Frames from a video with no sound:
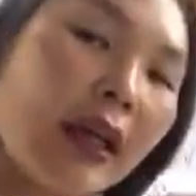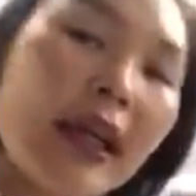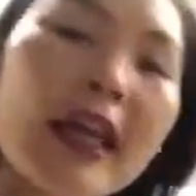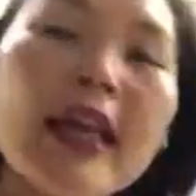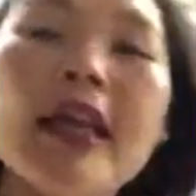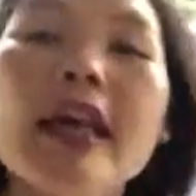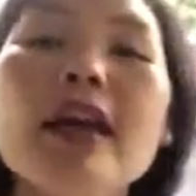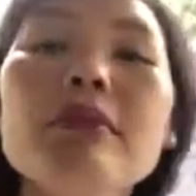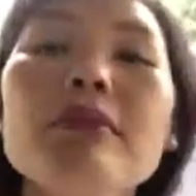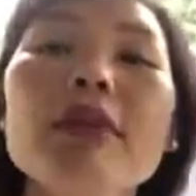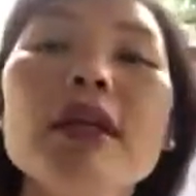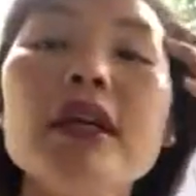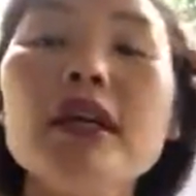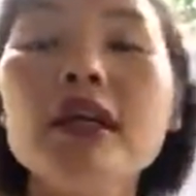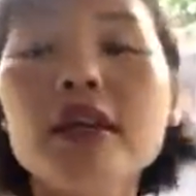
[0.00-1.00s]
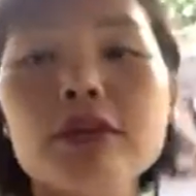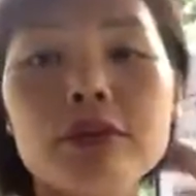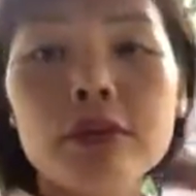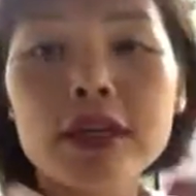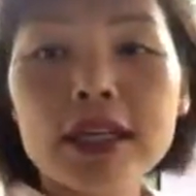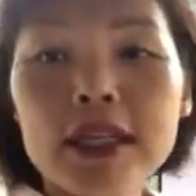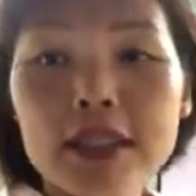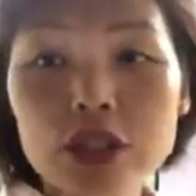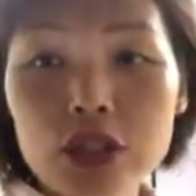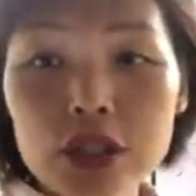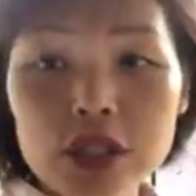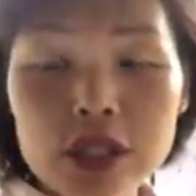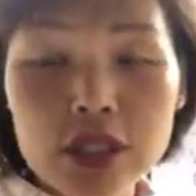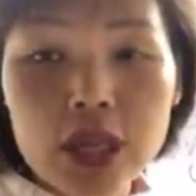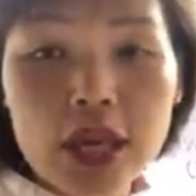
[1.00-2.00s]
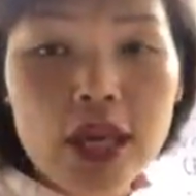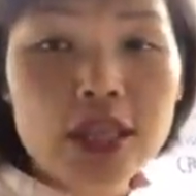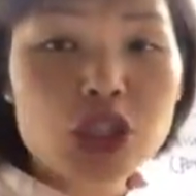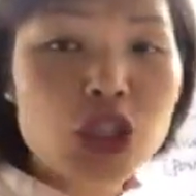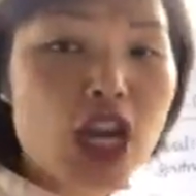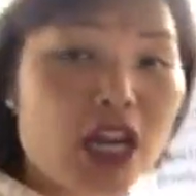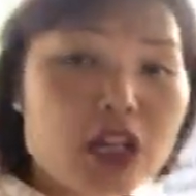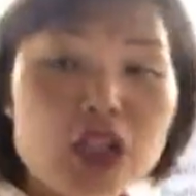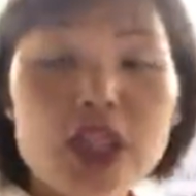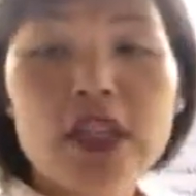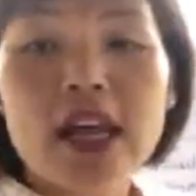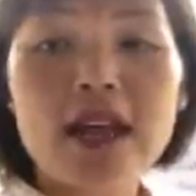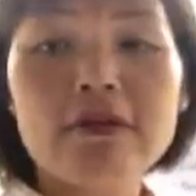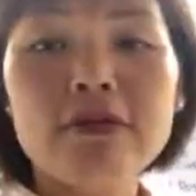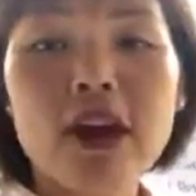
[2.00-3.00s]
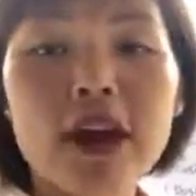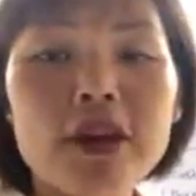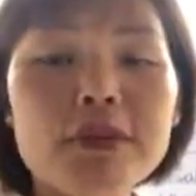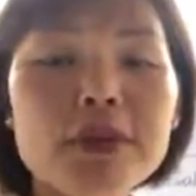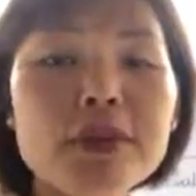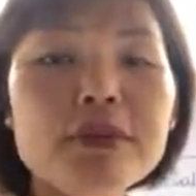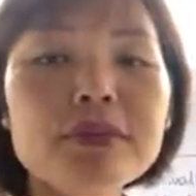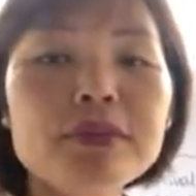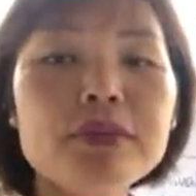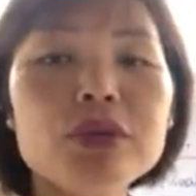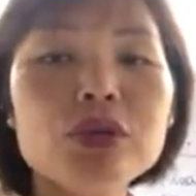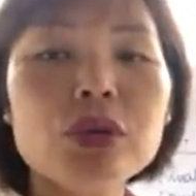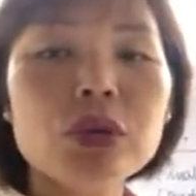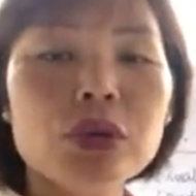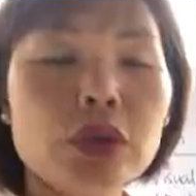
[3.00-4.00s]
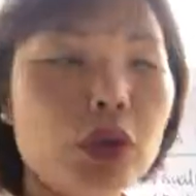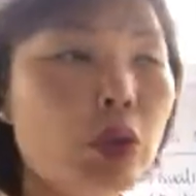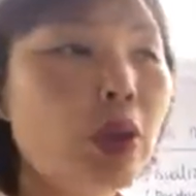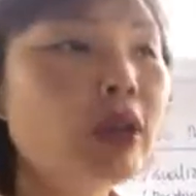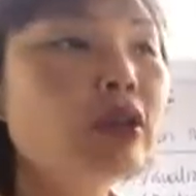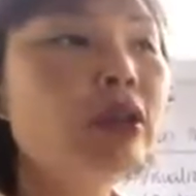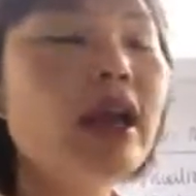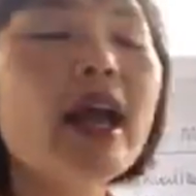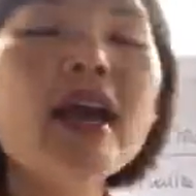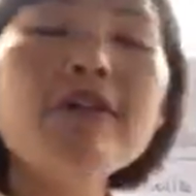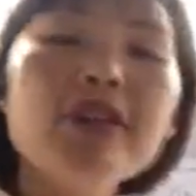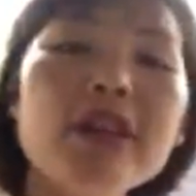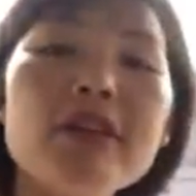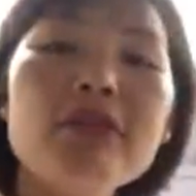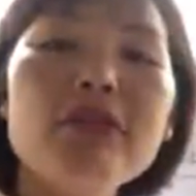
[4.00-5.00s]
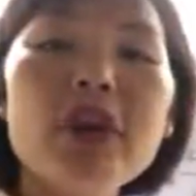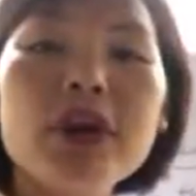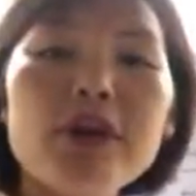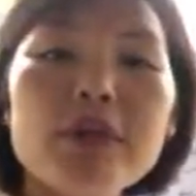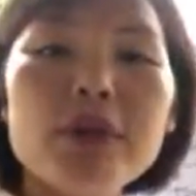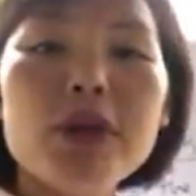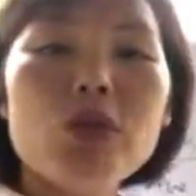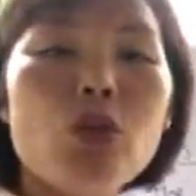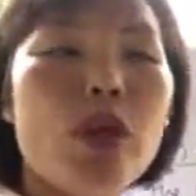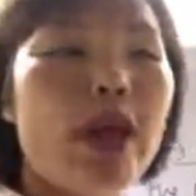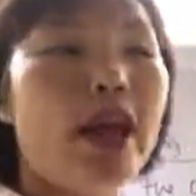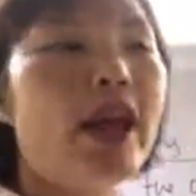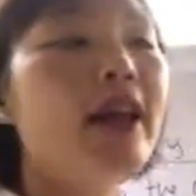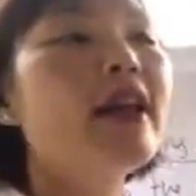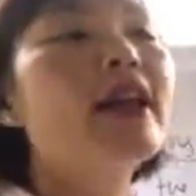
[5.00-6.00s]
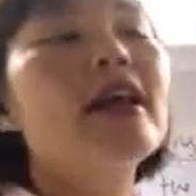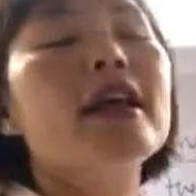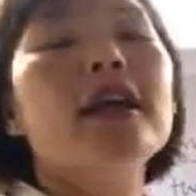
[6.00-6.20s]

It can be really just changing the environment. So you want to have an environment where